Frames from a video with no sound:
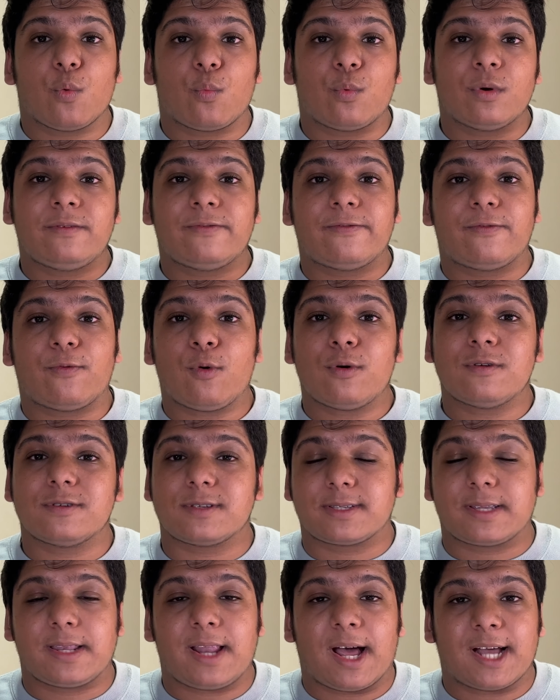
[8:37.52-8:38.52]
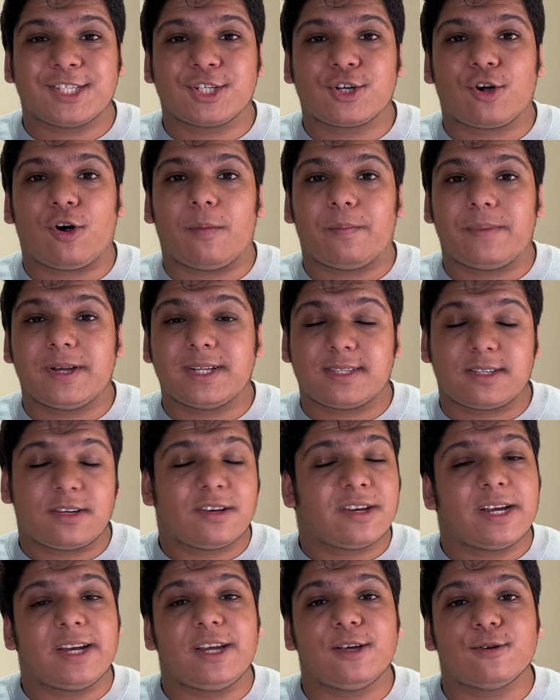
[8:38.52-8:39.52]
would force large corporates to
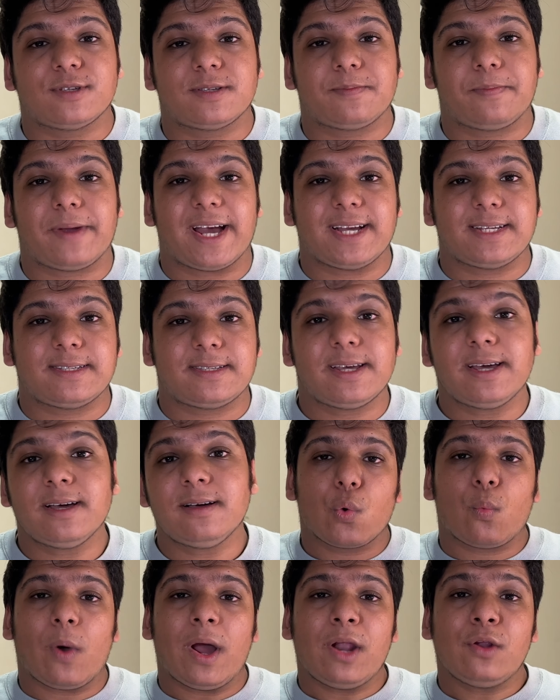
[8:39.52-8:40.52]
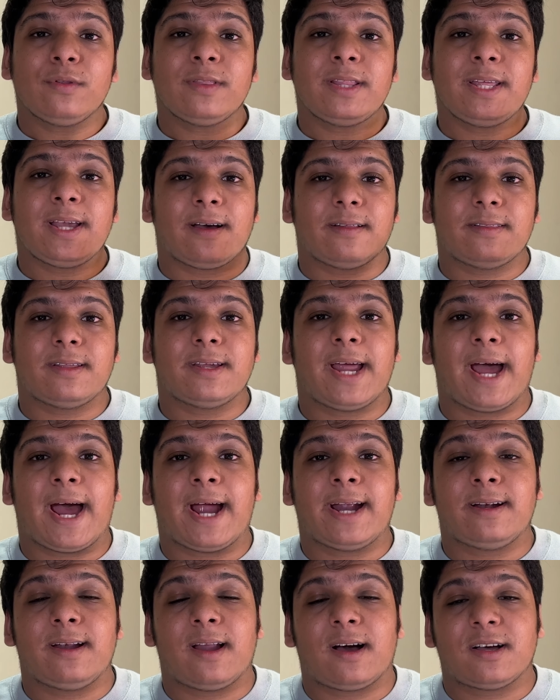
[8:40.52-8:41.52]
reduce pricing, while on the other
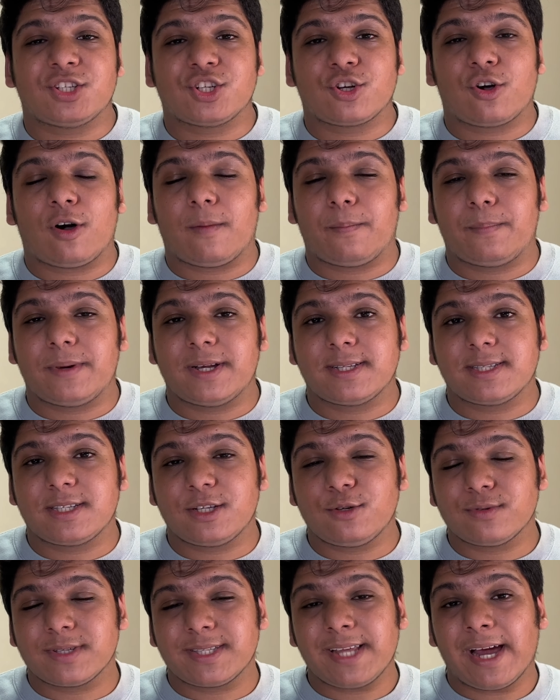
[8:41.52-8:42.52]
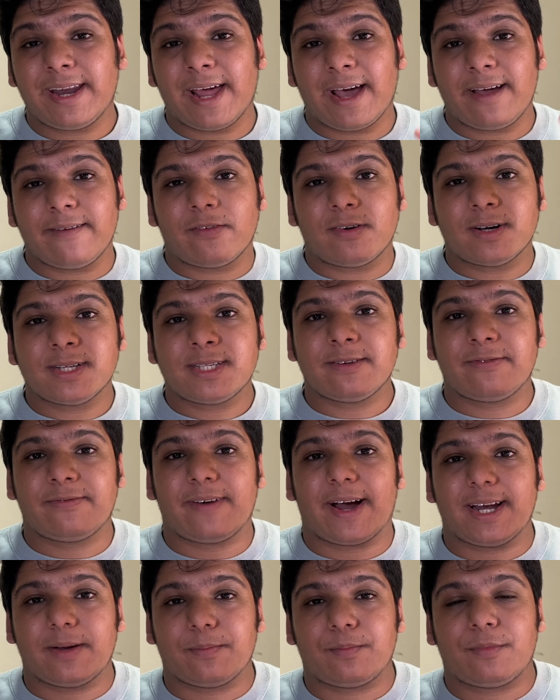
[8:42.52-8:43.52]
hand, large corporates use their
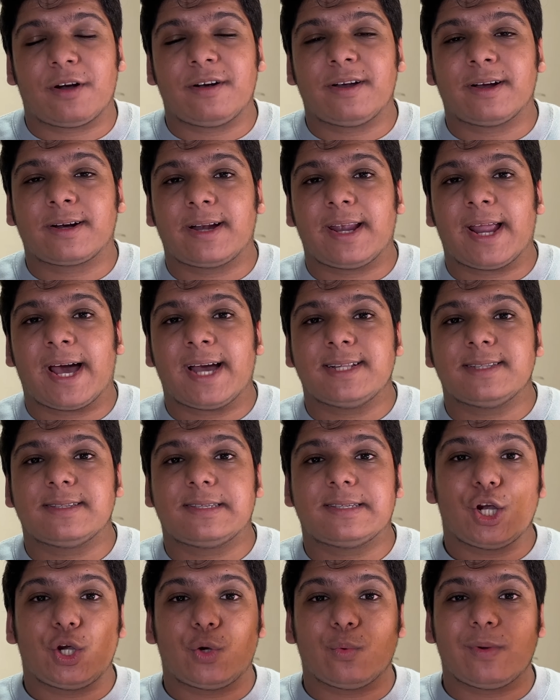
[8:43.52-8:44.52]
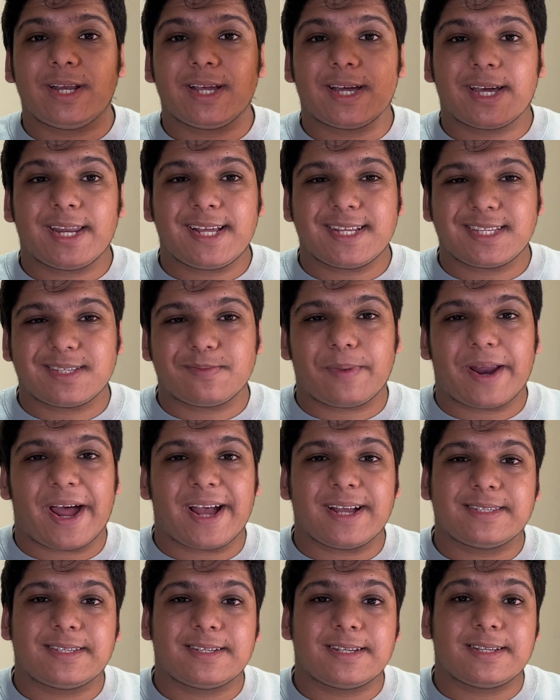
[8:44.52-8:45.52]
diversified product lines to increase
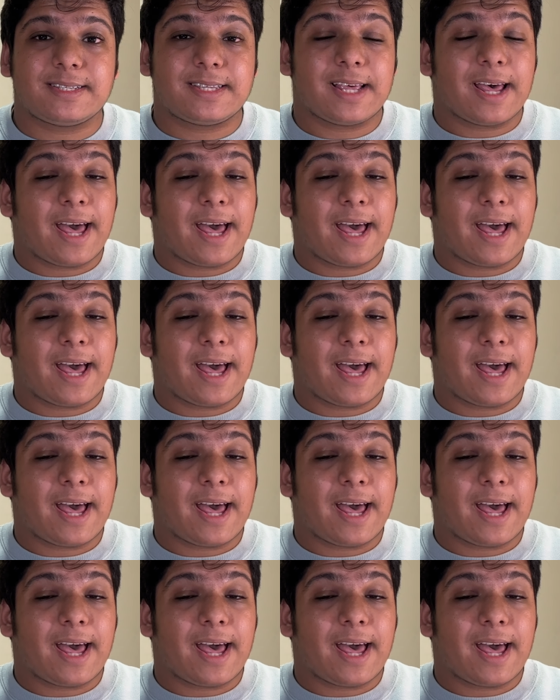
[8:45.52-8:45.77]
prices